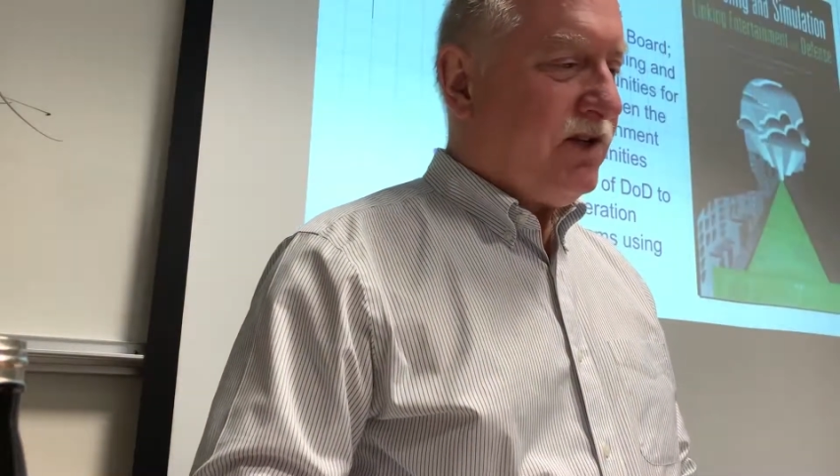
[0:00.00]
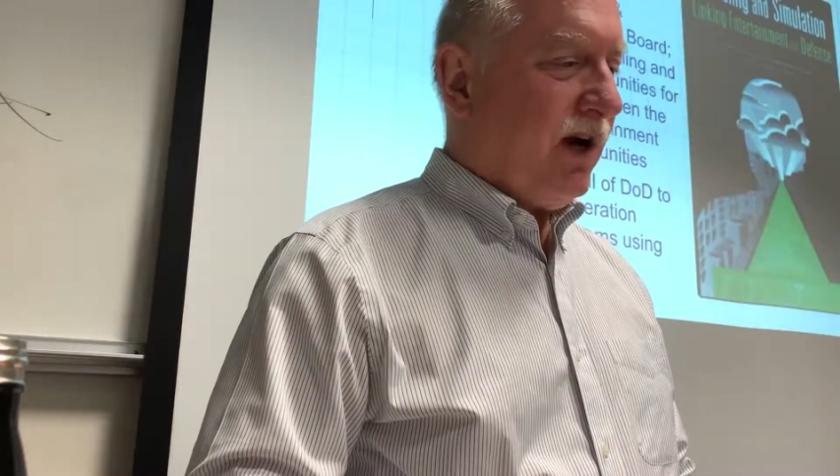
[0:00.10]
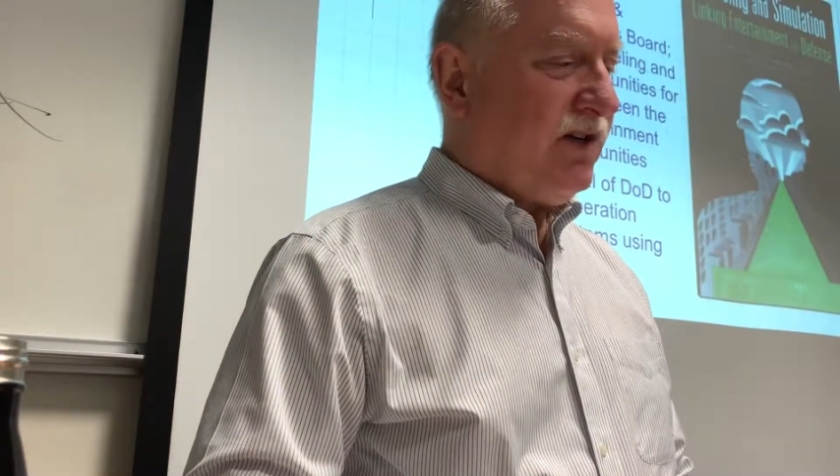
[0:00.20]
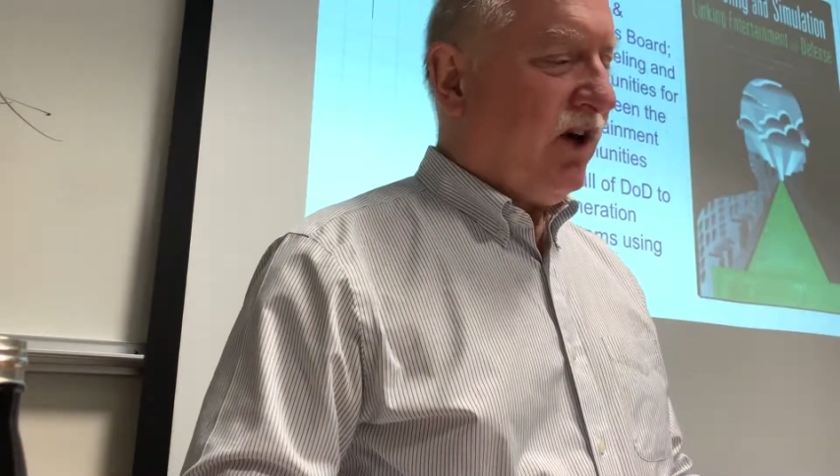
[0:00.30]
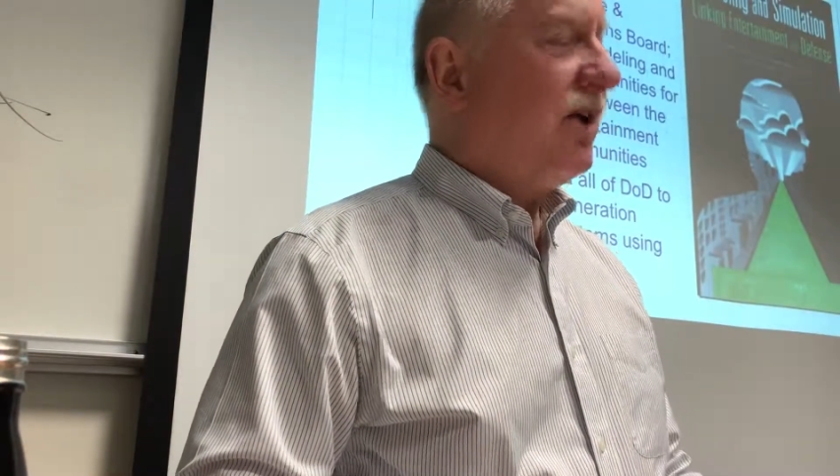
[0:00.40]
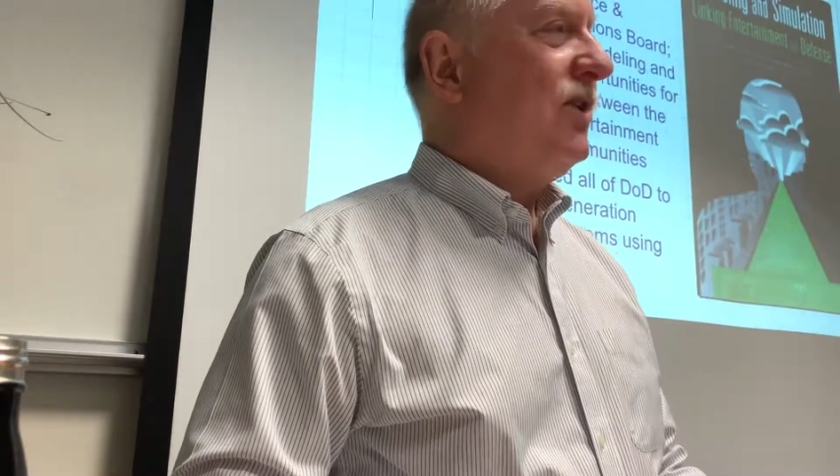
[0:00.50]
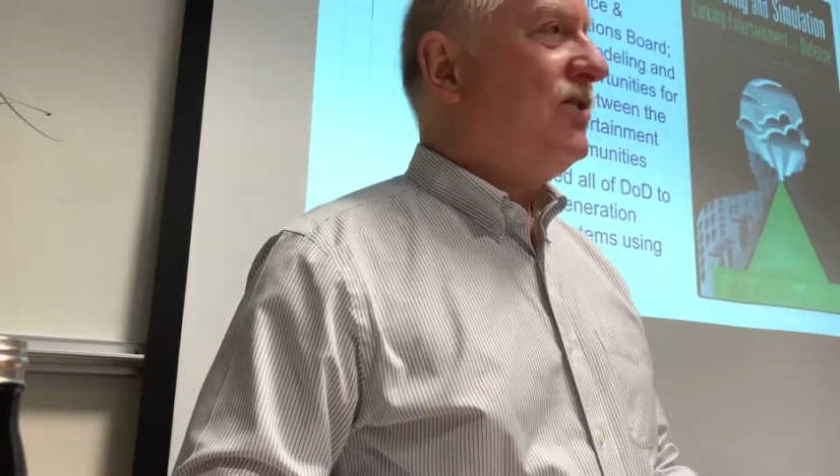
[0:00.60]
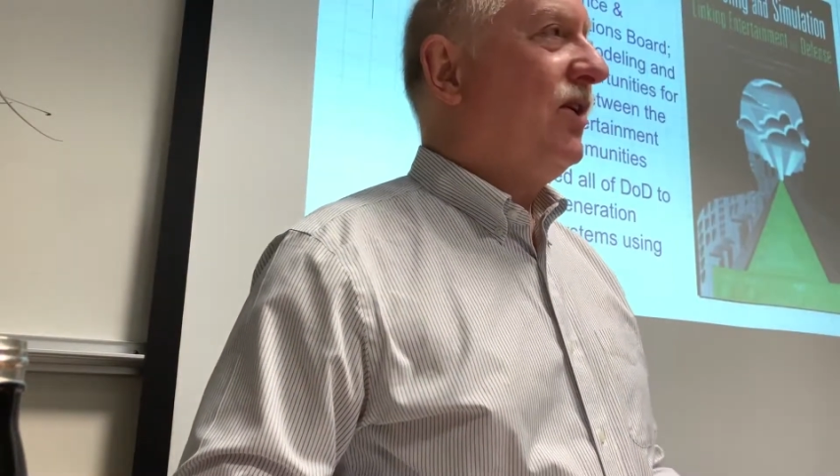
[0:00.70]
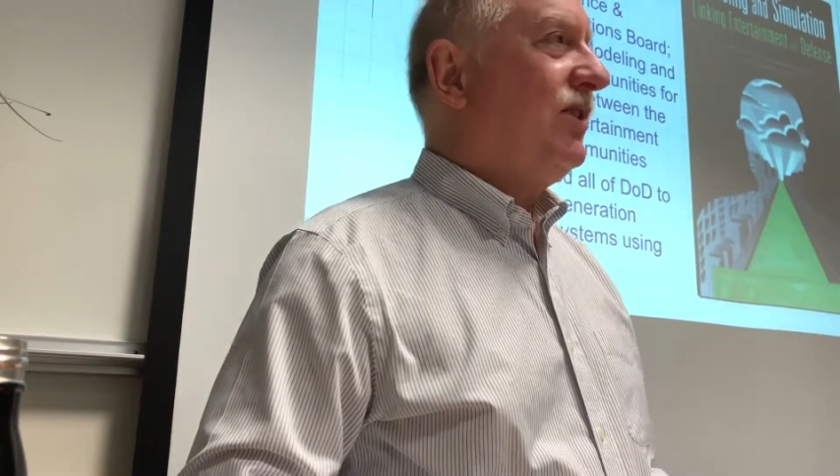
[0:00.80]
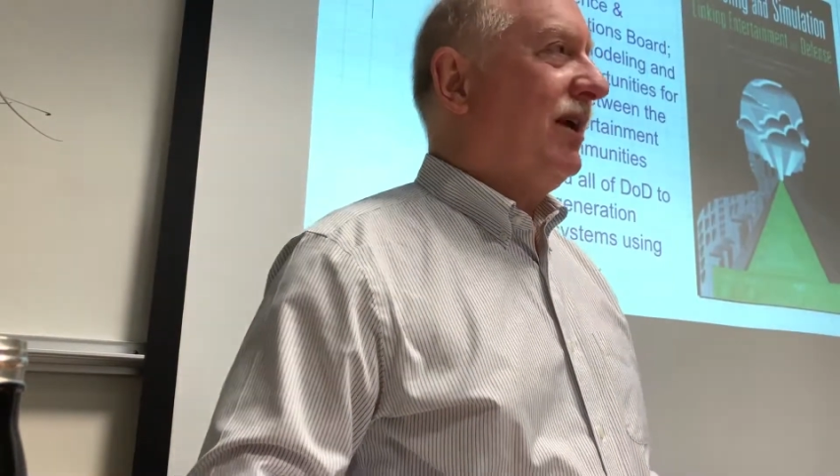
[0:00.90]
So I started
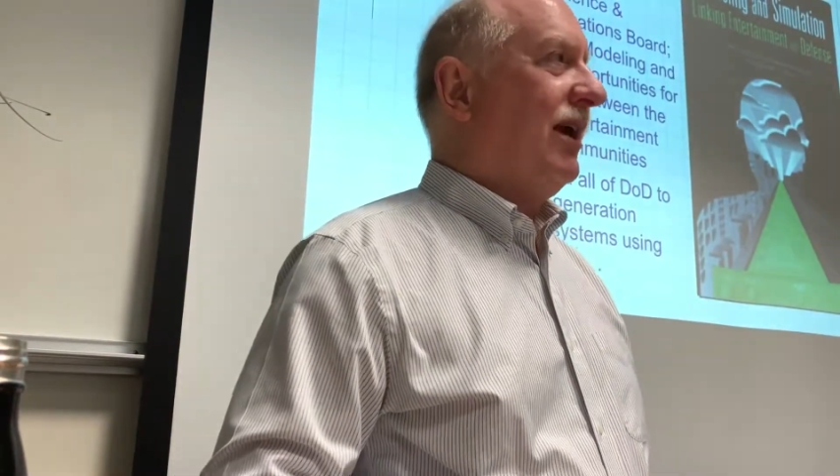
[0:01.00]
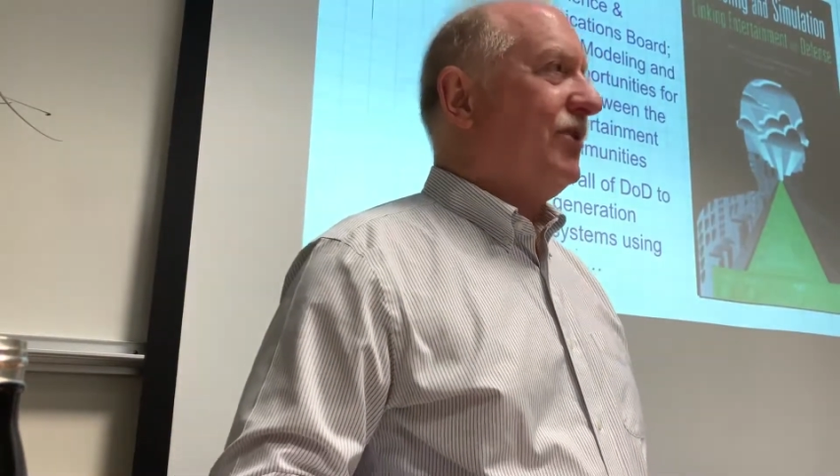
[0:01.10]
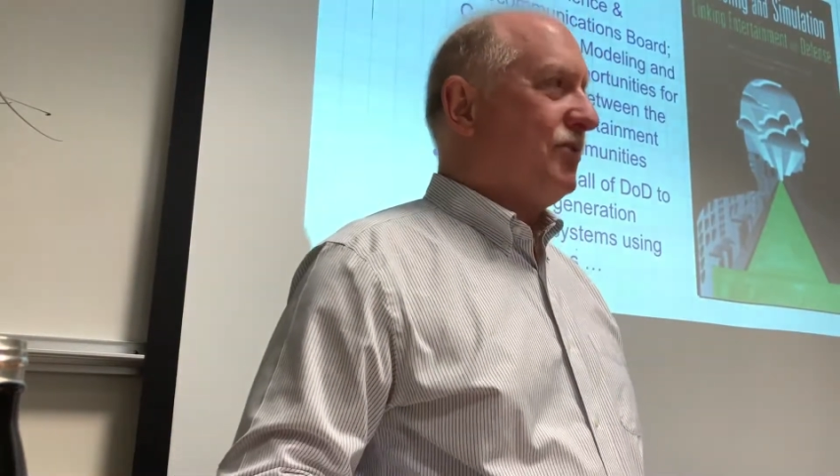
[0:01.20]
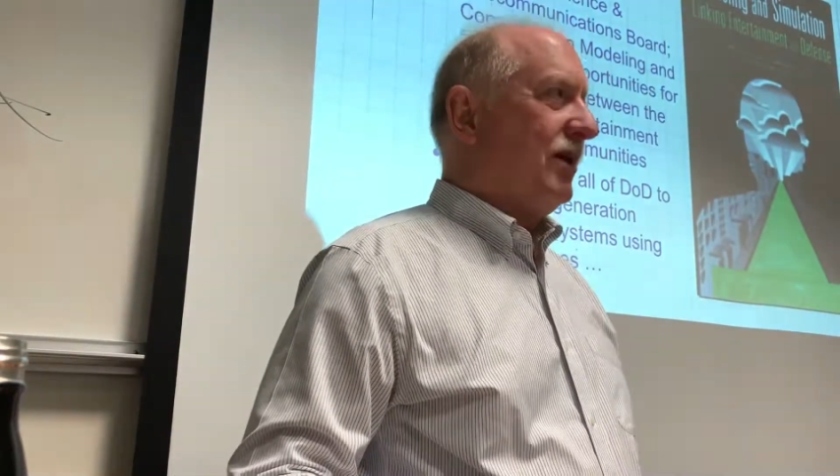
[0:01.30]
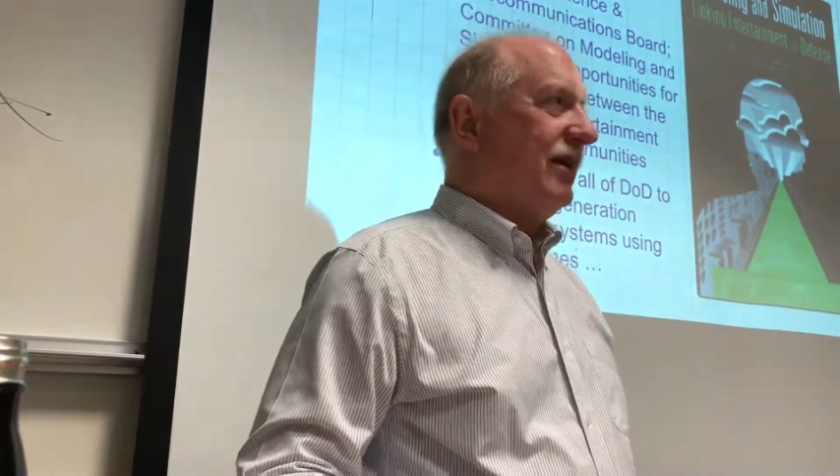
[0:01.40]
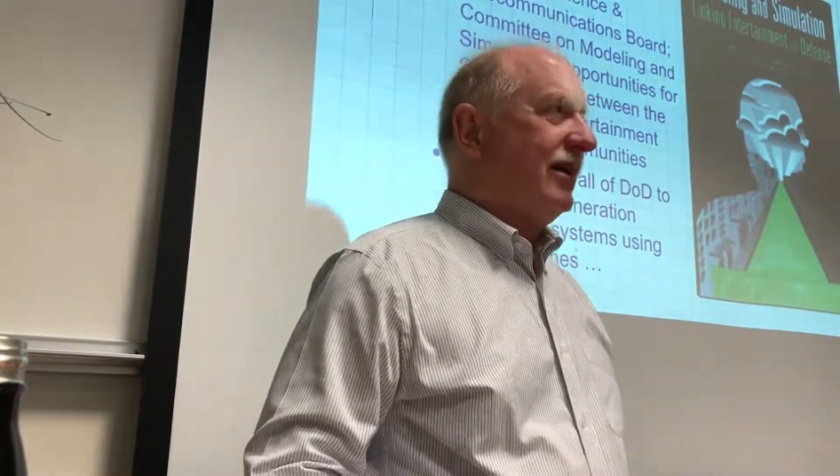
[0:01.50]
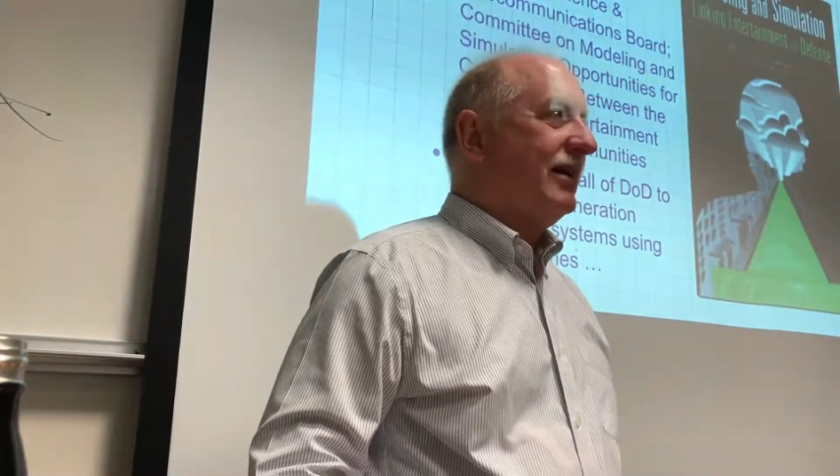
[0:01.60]
consulting elsewhere.